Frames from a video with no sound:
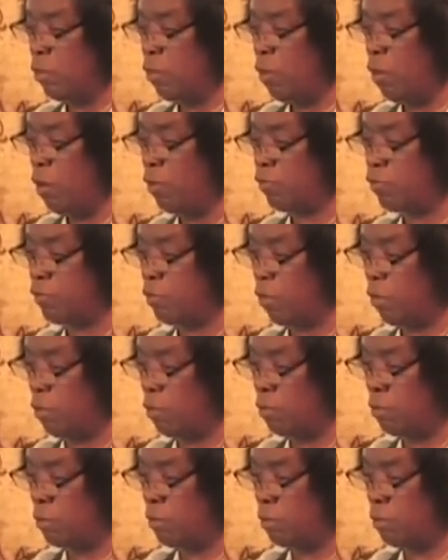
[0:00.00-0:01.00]

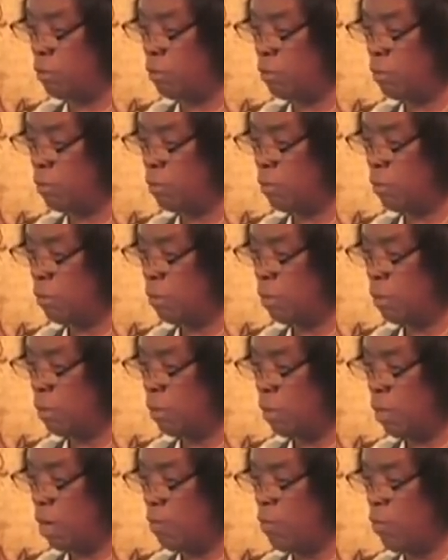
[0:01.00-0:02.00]
Also,
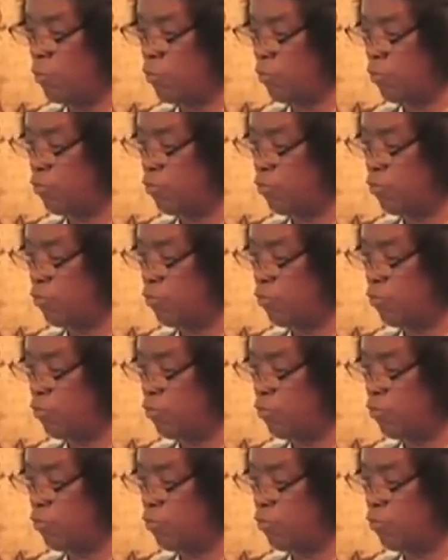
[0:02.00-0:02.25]
I want